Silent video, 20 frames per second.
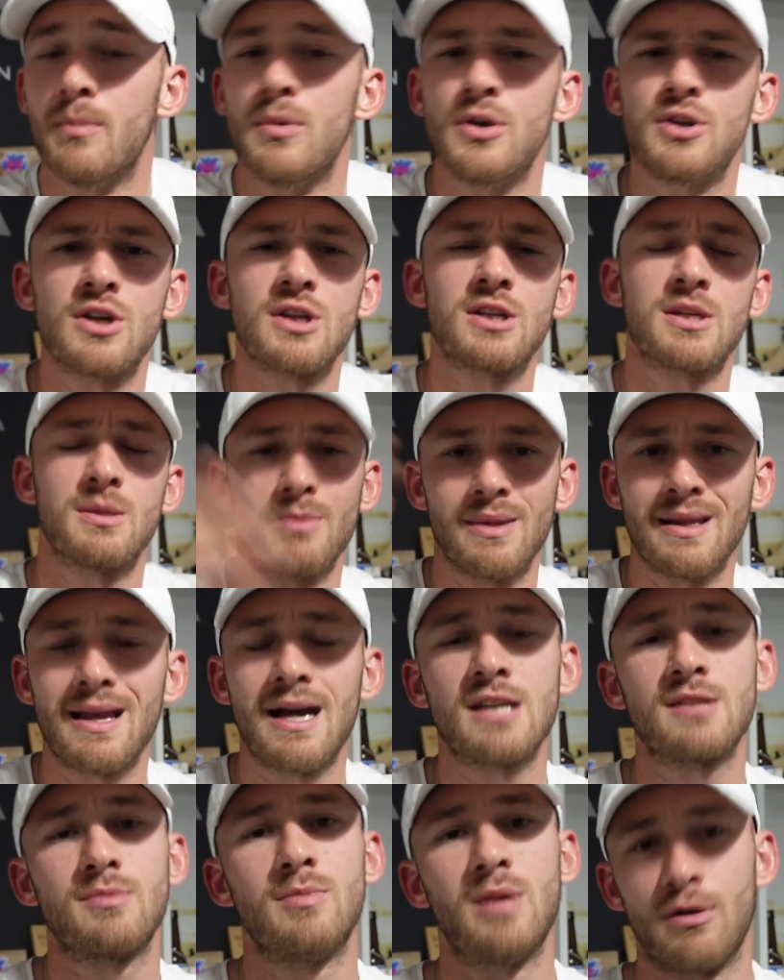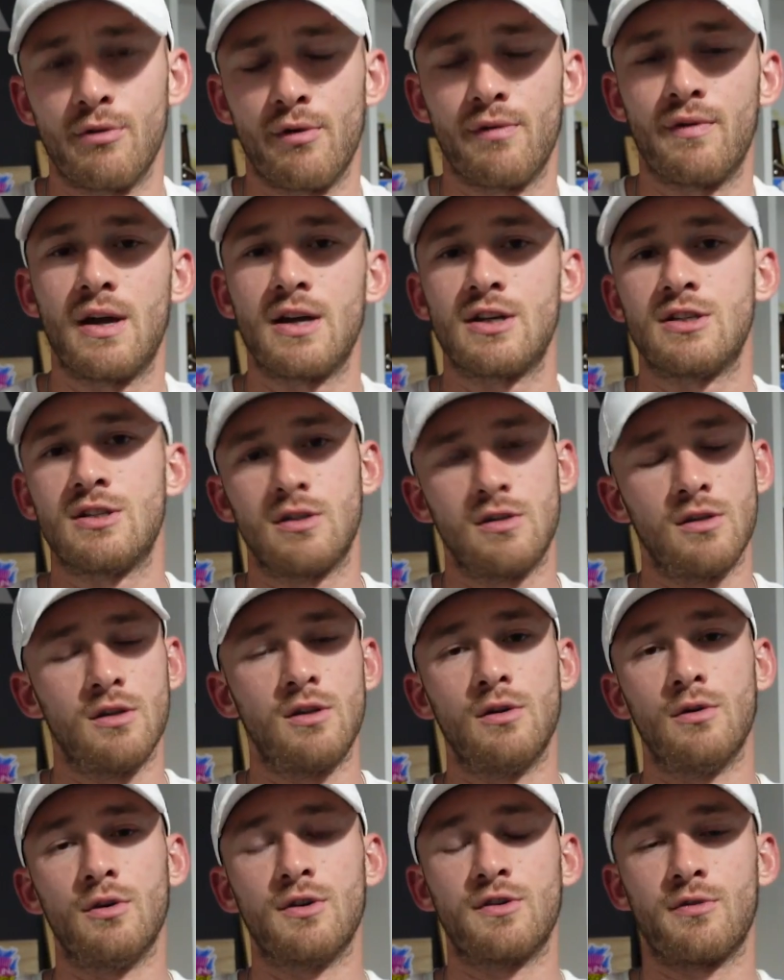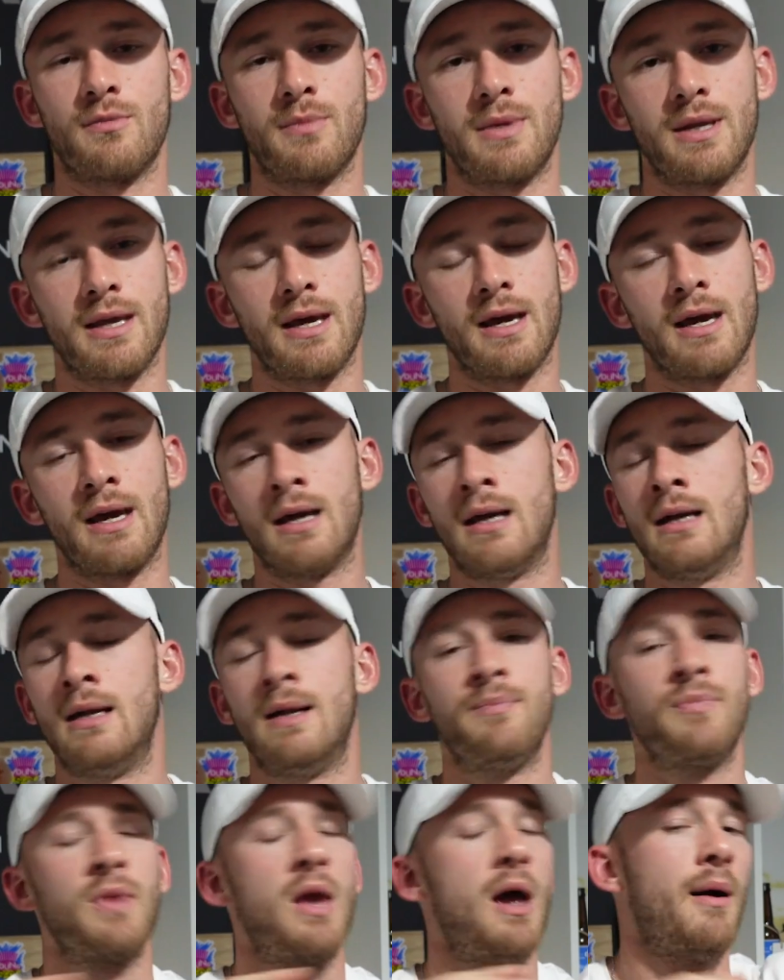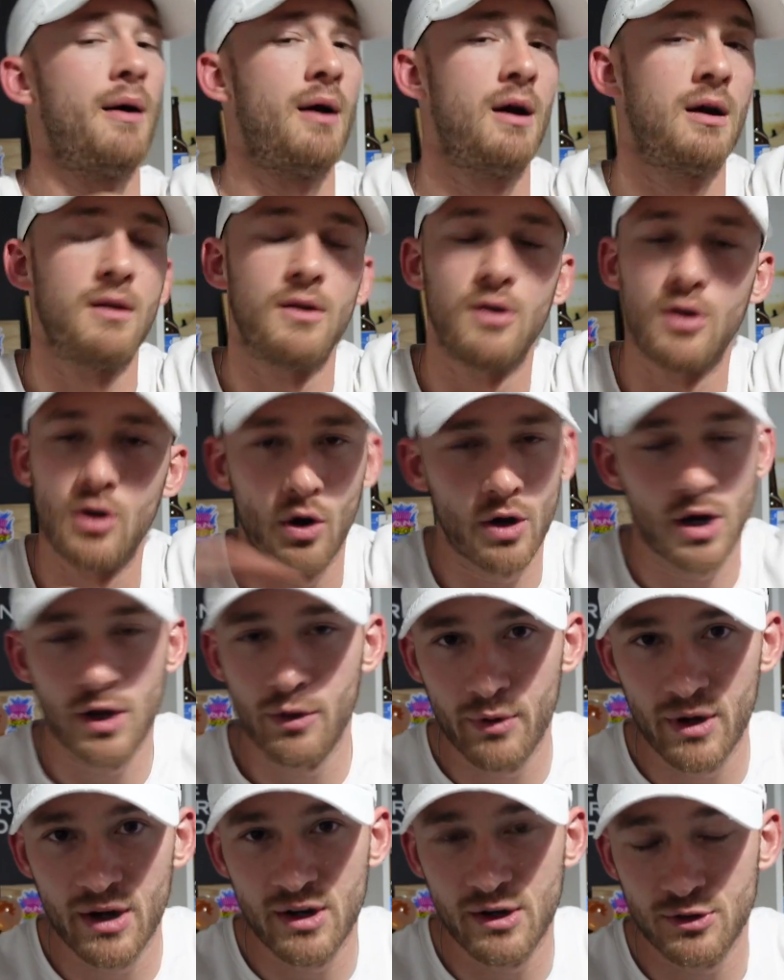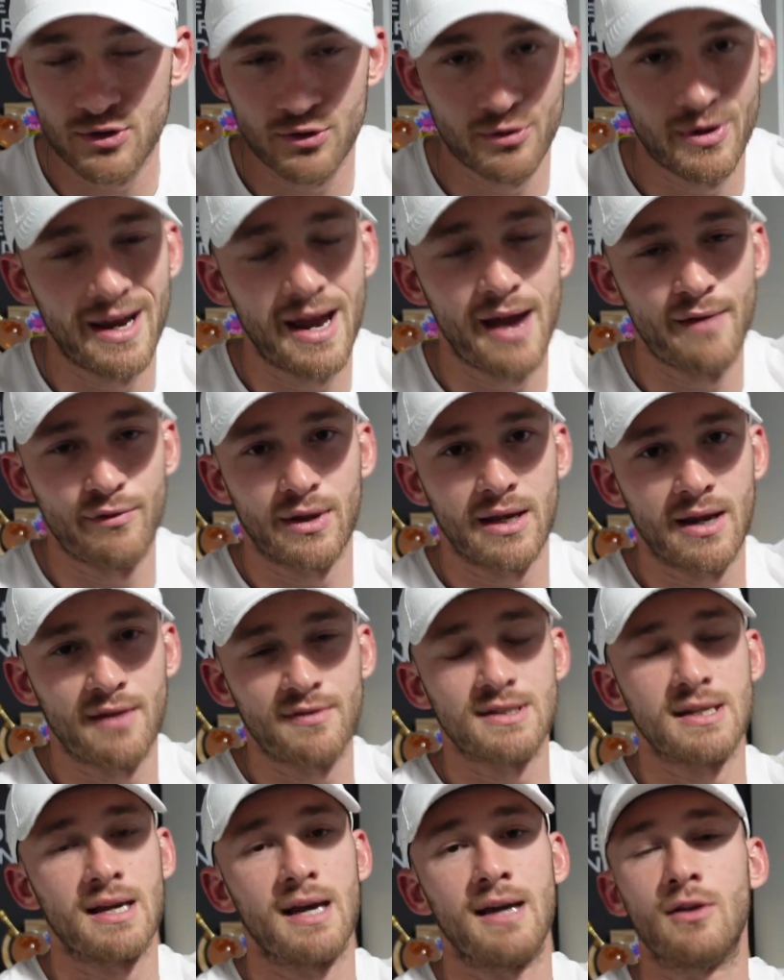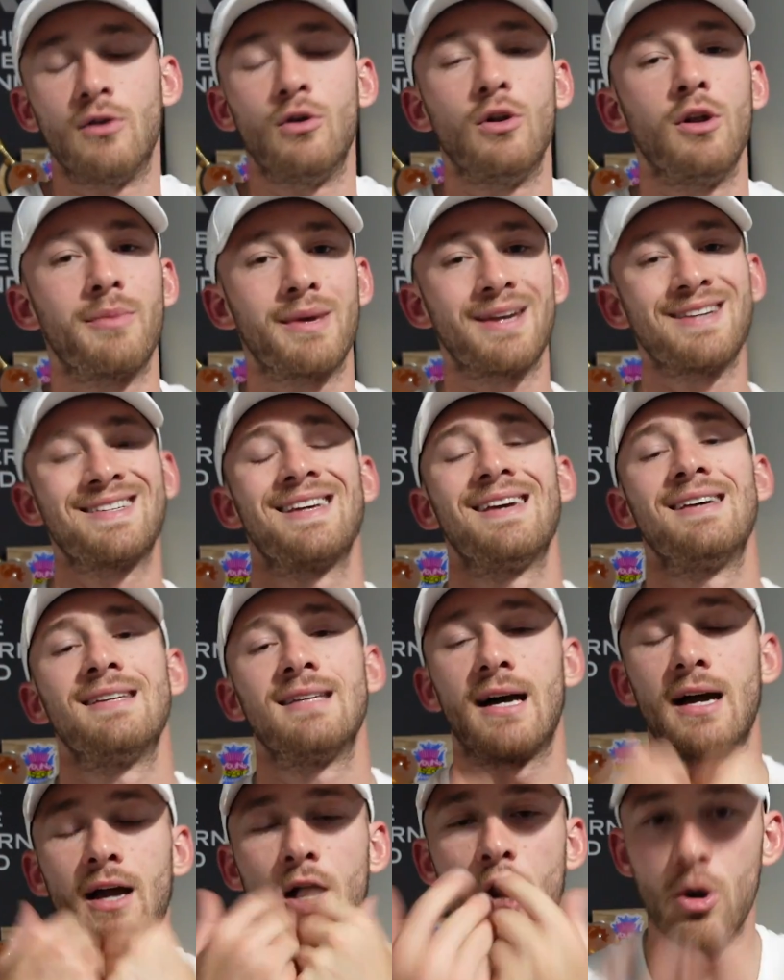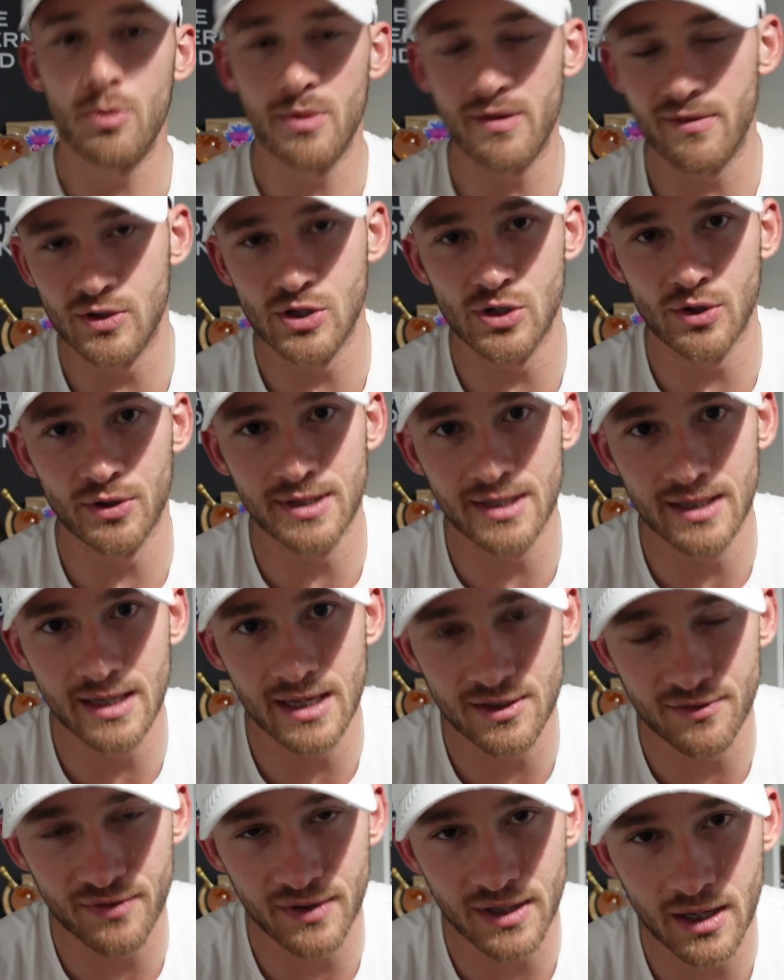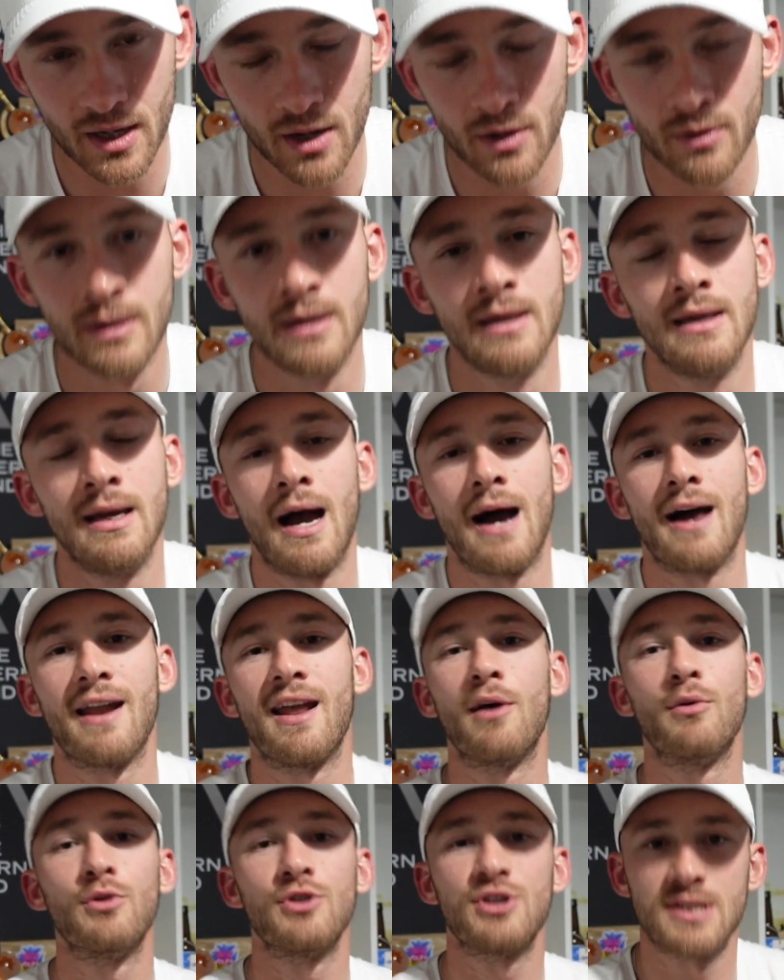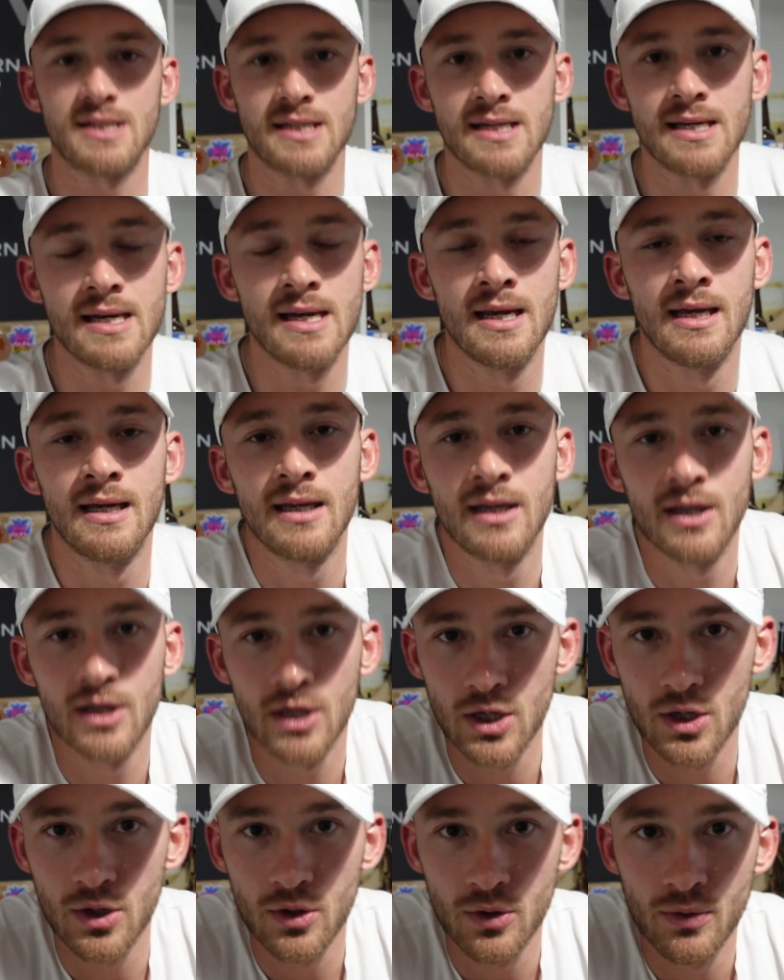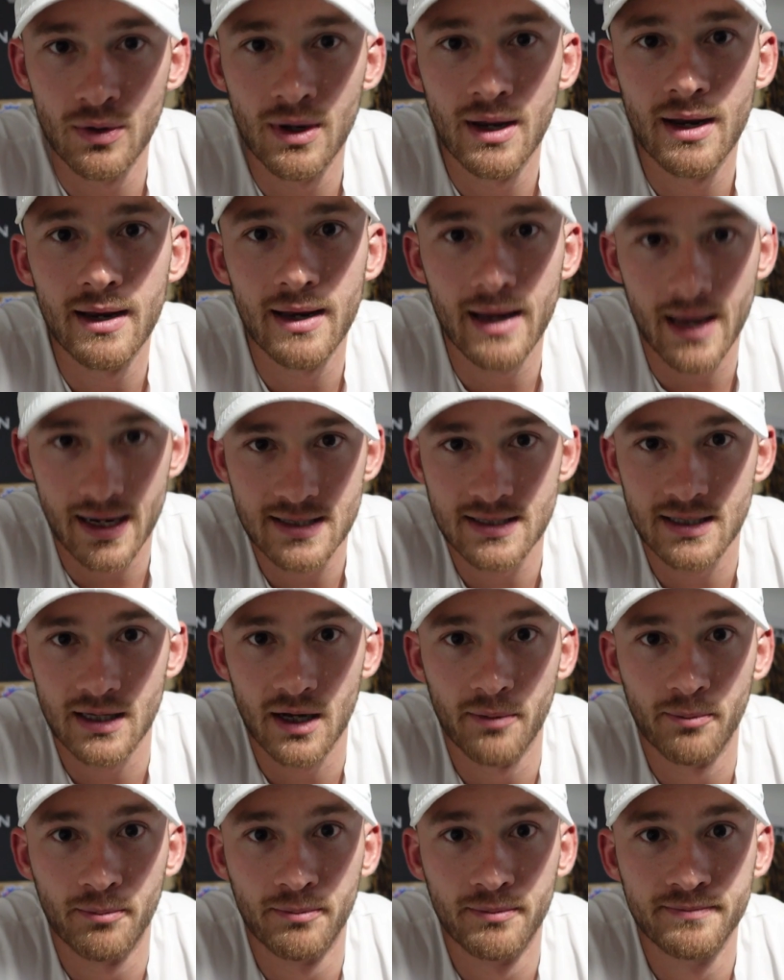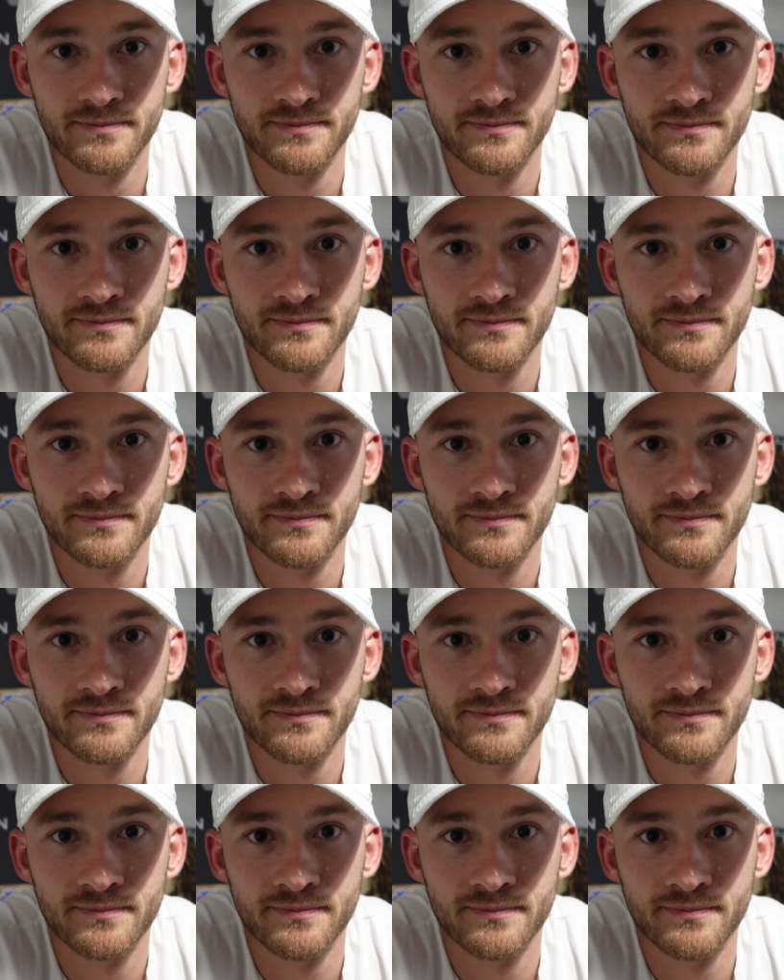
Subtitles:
But just some last minute reflections and thoughts from me there. Not going to reiterate everything I've said. All I'm going to say is that I hope you've enjoyed today's video, and I will see you next time.